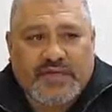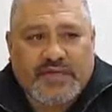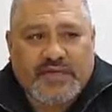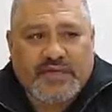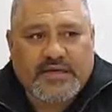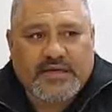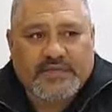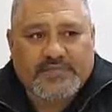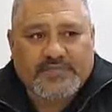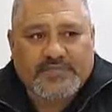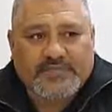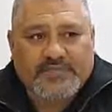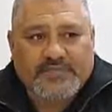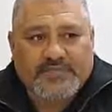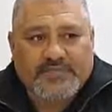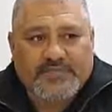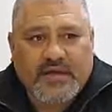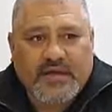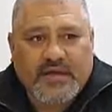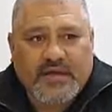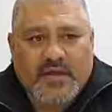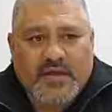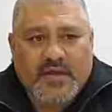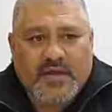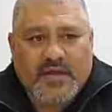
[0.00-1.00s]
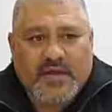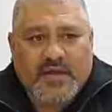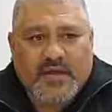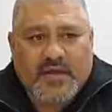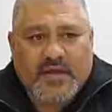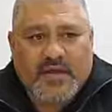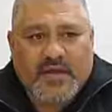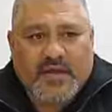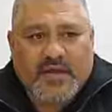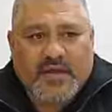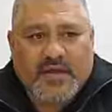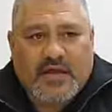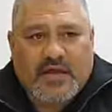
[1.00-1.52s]

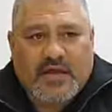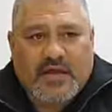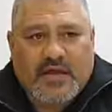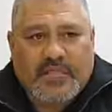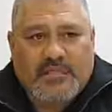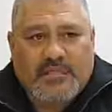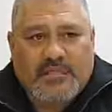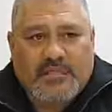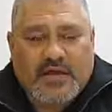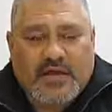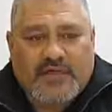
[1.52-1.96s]
Out